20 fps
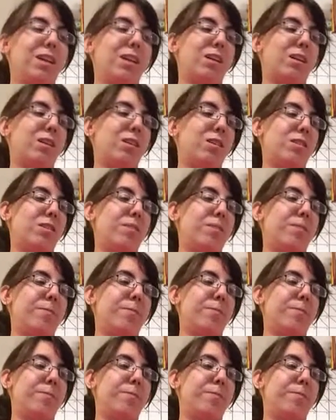Um,
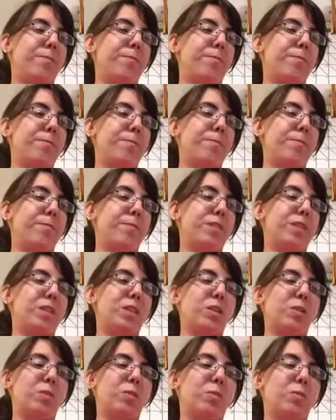
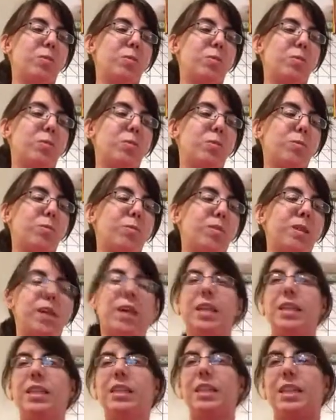so
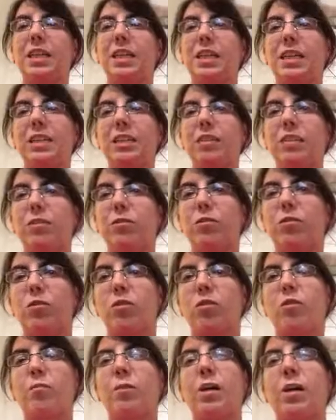that is it
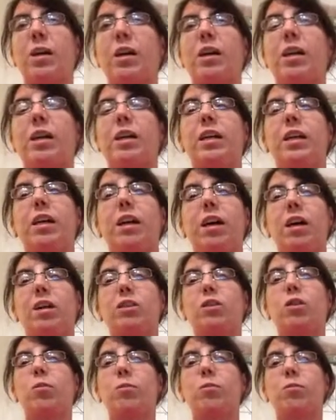for my
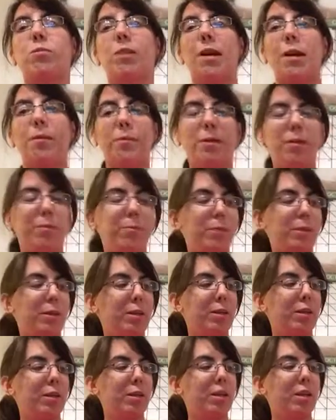October wrap up.
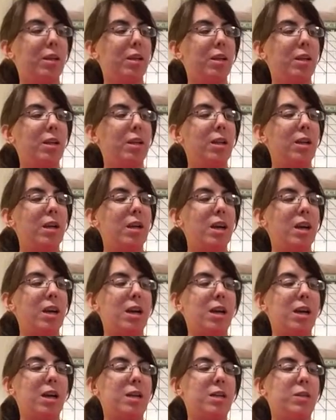
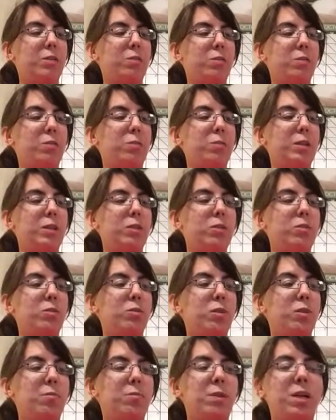I will be
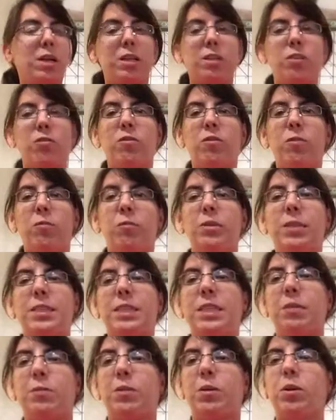doing my November
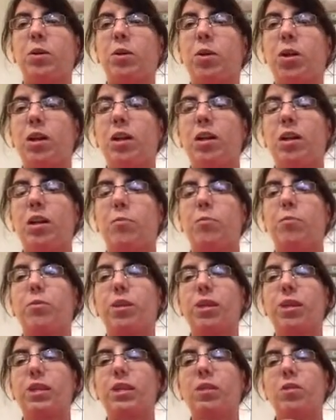TBR
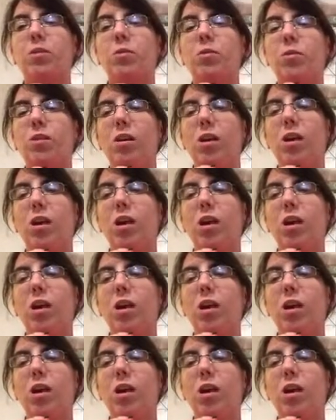pretty soon.